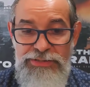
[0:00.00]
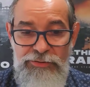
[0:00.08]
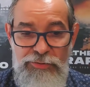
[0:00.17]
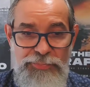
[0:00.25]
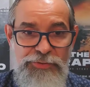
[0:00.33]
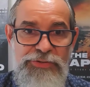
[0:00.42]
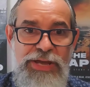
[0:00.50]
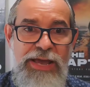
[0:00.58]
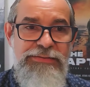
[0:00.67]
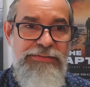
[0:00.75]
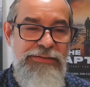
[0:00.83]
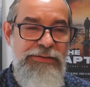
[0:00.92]
a computer
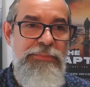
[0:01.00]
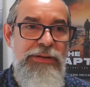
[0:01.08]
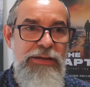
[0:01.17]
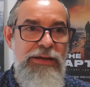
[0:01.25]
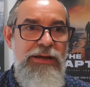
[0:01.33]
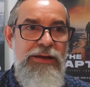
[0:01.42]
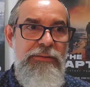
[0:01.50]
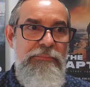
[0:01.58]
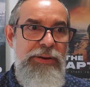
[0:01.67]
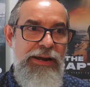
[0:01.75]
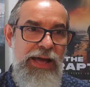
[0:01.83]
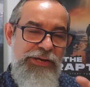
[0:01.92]
science term,
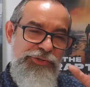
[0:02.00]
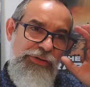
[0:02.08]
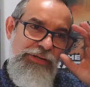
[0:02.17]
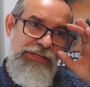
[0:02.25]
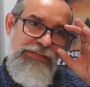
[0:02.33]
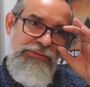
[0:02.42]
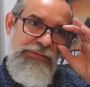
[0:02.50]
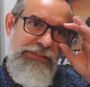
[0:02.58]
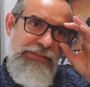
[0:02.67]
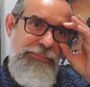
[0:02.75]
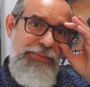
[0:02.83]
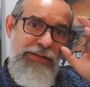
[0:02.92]
but actually it's
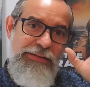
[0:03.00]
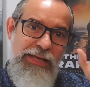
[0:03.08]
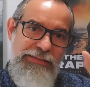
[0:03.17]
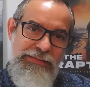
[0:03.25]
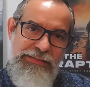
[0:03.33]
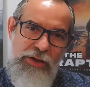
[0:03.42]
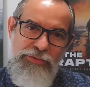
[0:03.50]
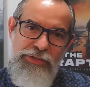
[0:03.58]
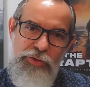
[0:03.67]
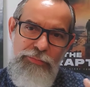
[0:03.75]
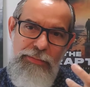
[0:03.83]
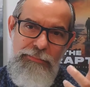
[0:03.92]
deeper than that. It's how the
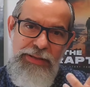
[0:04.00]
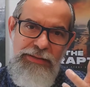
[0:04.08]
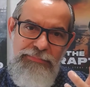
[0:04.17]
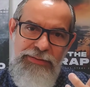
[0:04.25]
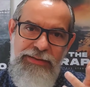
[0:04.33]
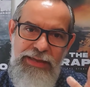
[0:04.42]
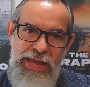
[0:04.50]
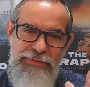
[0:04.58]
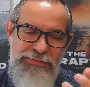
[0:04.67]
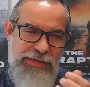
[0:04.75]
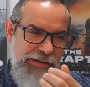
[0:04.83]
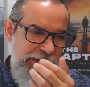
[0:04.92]
human brain
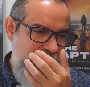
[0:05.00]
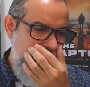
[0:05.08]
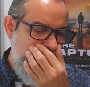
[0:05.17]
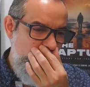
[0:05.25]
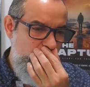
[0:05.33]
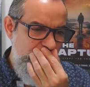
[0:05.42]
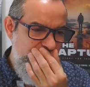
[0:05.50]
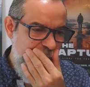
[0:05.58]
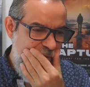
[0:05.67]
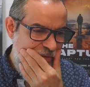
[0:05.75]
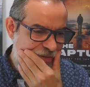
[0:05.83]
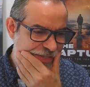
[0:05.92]
behaves. And so when you
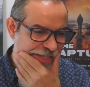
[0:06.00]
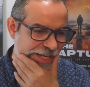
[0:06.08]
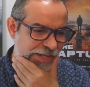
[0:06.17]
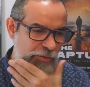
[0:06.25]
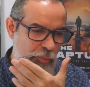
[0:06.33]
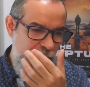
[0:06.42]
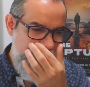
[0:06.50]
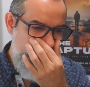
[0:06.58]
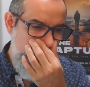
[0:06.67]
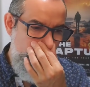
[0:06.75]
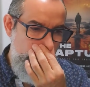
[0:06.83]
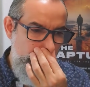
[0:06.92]
understand what
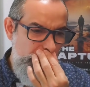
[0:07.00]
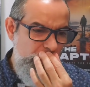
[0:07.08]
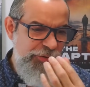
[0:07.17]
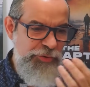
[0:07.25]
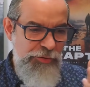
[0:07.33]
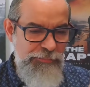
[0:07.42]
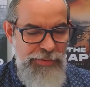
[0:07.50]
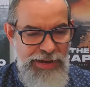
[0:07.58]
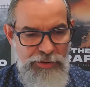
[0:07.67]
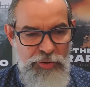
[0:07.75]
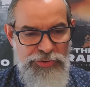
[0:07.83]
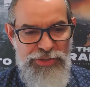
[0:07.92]
your
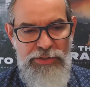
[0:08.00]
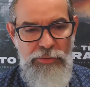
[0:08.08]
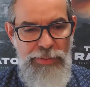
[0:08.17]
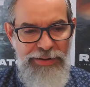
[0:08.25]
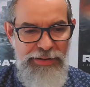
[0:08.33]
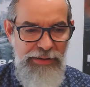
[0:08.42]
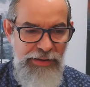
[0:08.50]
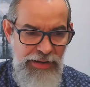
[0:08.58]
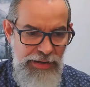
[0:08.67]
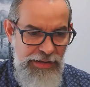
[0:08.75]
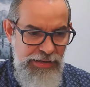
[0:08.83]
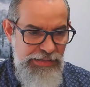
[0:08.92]
biological body
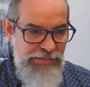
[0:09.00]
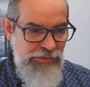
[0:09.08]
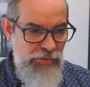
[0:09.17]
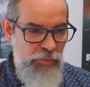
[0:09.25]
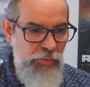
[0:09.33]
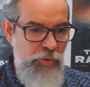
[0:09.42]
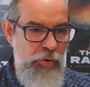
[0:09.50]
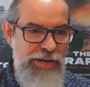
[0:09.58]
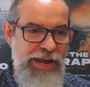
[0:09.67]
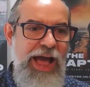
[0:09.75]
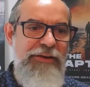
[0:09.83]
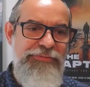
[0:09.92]
is
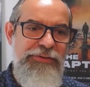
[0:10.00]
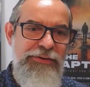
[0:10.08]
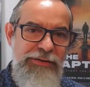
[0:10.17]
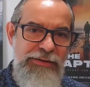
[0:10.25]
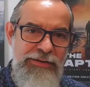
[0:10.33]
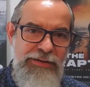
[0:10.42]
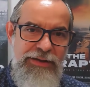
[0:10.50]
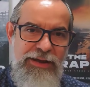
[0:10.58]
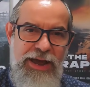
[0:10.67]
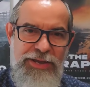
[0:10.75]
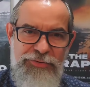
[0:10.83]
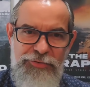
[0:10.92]
going after,
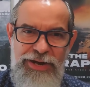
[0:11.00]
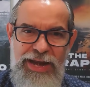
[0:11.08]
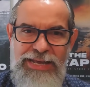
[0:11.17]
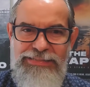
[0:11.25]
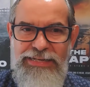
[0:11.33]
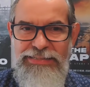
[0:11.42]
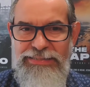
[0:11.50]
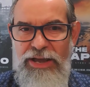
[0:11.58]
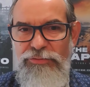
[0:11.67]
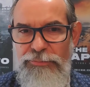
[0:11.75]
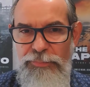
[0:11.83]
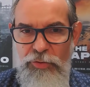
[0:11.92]
and you realize that it's
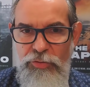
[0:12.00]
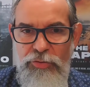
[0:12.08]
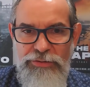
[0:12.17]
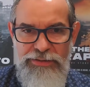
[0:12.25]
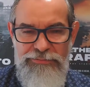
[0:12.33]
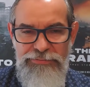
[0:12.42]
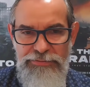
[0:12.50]
counterproductive,